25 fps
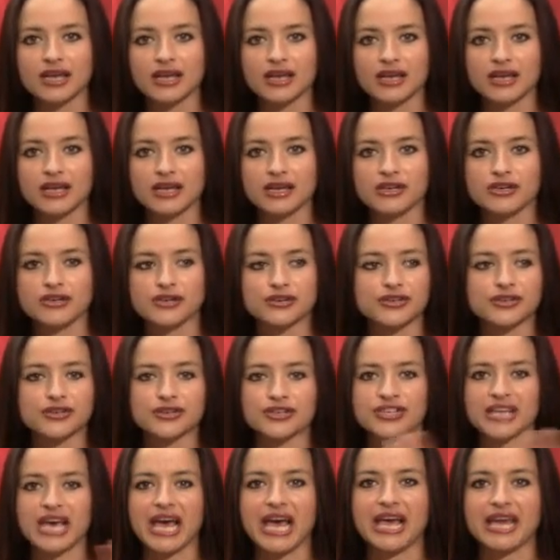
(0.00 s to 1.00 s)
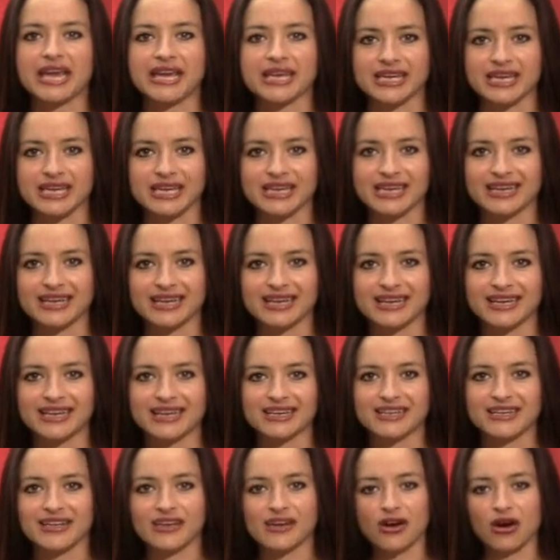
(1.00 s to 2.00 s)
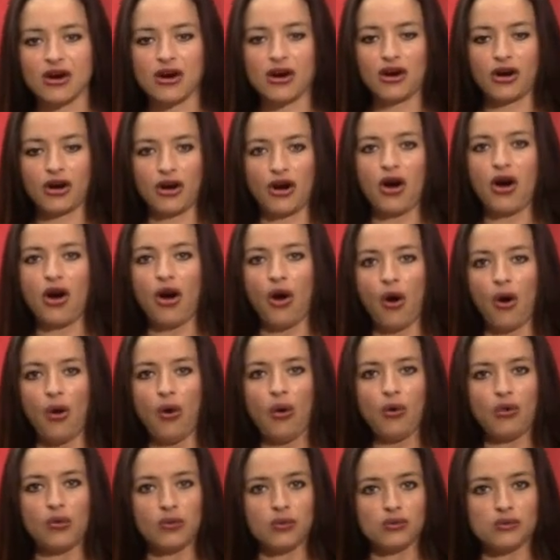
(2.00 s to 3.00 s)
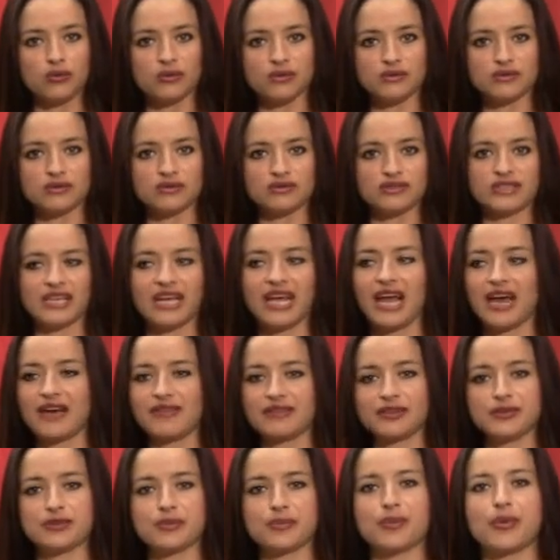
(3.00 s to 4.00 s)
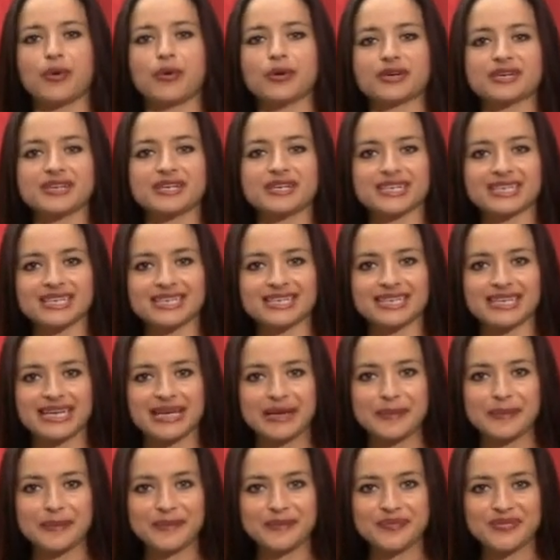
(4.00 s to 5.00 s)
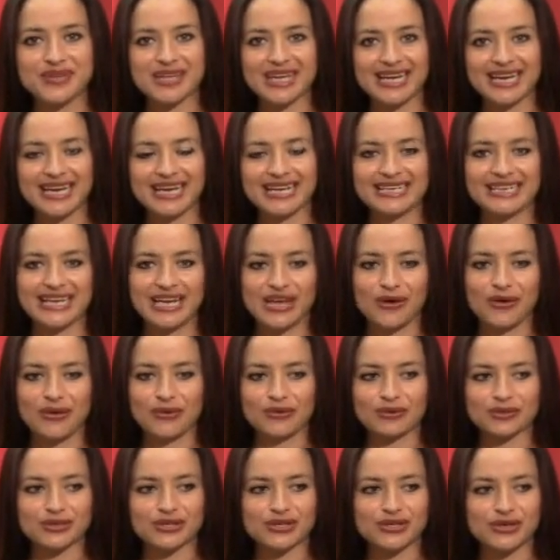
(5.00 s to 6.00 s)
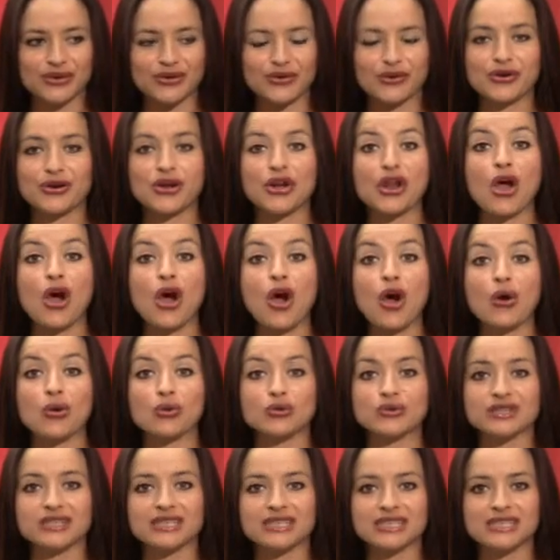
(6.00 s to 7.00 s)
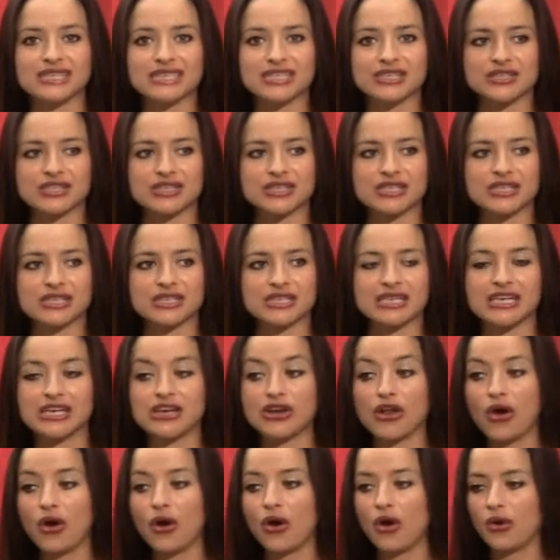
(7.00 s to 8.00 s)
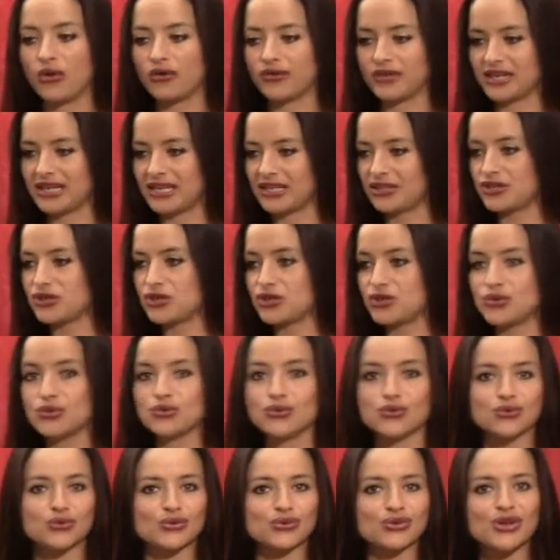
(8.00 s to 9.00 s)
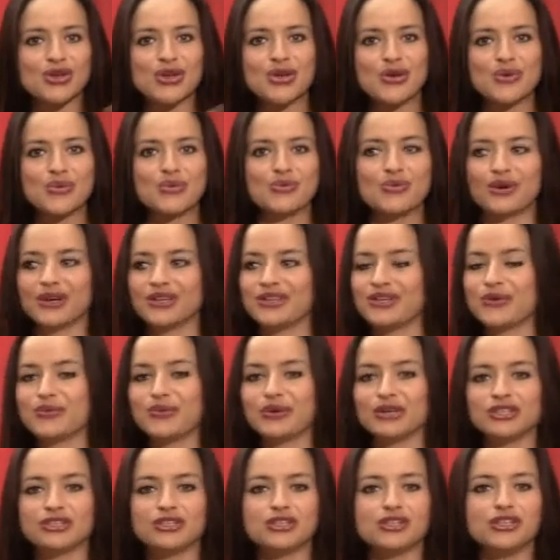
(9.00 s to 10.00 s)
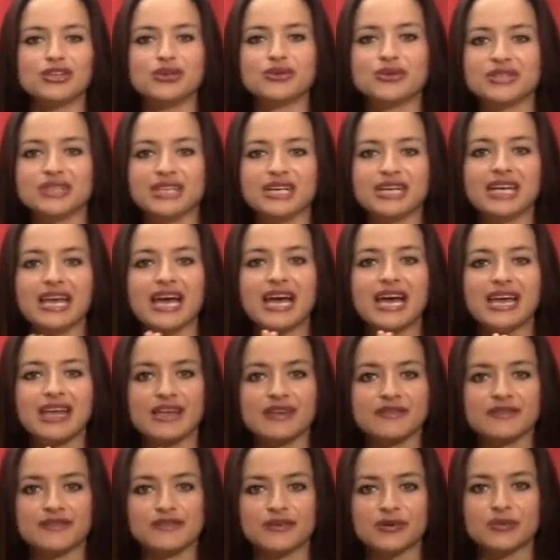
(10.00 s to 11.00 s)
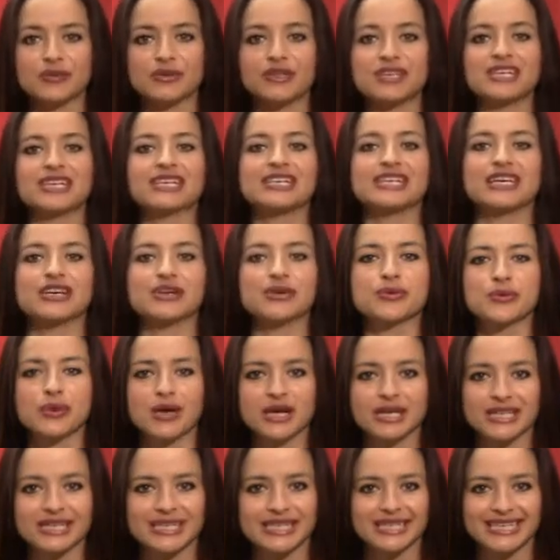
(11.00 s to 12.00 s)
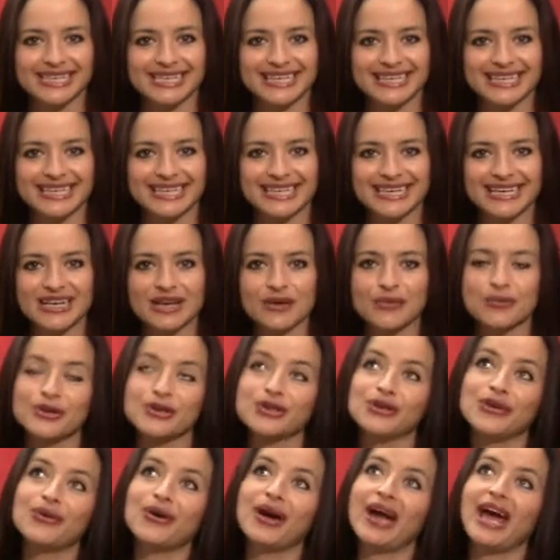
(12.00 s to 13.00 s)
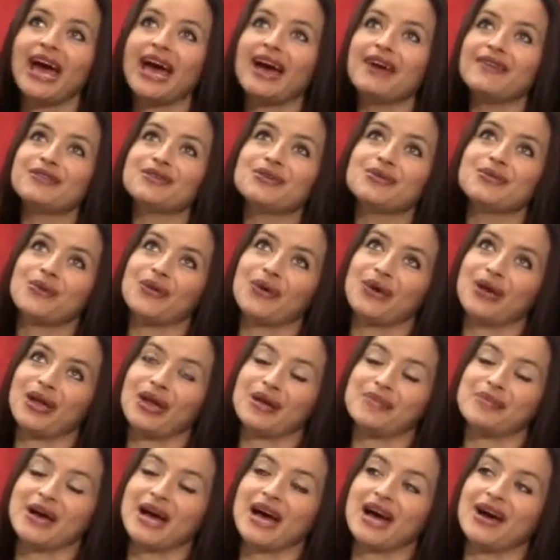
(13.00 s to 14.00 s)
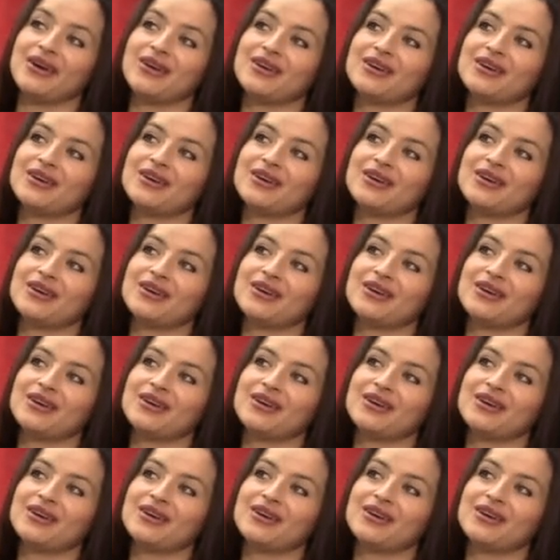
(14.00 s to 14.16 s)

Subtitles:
into society, they are whole. They have a support system, and they also know the decisions. They know they can choose what they want to do in their life with their sexuality. We don't have to worry about,